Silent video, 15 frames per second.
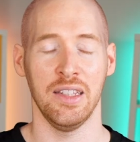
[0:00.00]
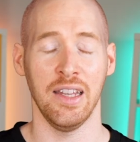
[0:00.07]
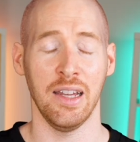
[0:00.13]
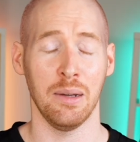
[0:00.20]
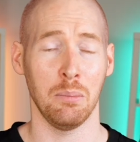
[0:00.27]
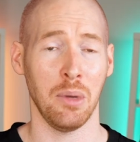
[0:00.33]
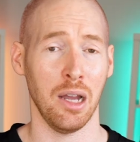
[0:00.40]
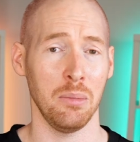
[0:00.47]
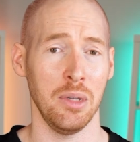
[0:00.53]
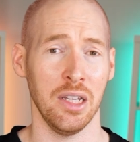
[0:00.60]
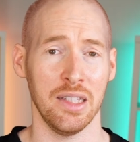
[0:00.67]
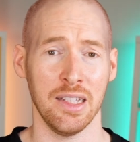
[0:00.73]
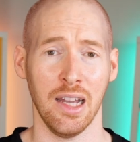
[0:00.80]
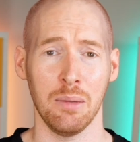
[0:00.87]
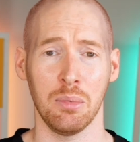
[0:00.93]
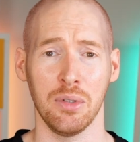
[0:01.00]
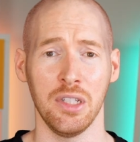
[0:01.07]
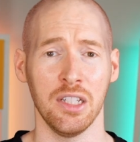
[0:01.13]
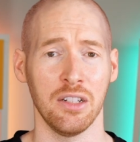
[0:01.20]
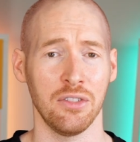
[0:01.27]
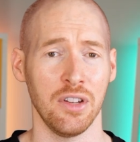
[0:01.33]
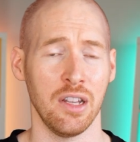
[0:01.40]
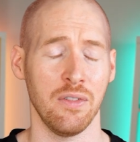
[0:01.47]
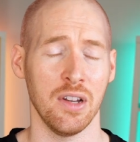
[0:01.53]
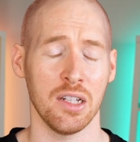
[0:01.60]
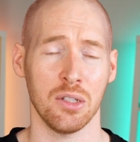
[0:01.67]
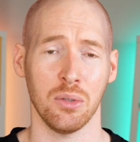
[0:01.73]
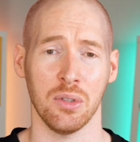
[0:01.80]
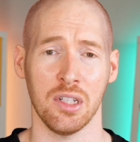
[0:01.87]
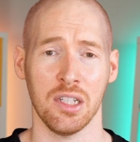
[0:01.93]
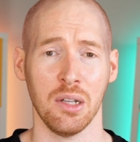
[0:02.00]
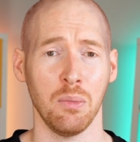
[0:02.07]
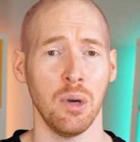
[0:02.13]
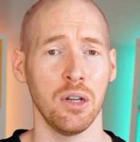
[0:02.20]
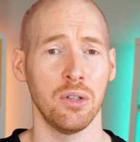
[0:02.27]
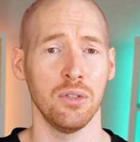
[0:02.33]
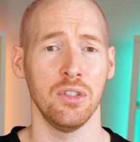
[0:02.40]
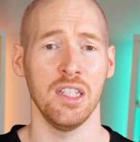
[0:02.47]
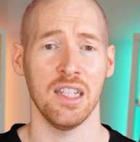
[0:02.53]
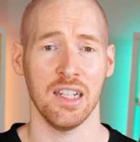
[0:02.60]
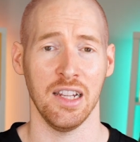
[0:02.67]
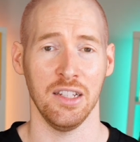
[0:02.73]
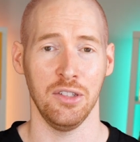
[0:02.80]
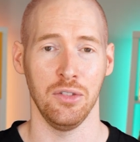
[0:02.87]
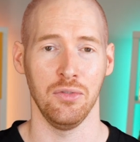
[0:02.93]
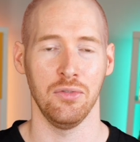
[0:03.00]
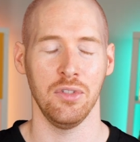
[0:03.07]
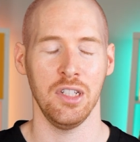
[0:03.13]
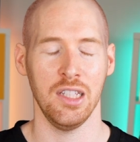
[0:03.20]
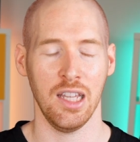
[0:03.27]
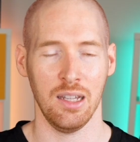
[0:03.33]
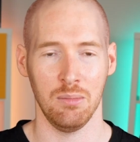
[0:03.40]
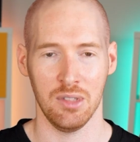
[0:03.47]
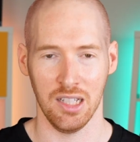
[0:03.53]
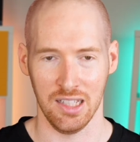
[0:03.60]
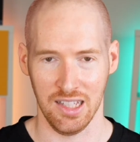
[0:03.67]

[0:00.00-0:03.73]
There might be a typo in our request, or someone could decide to rename the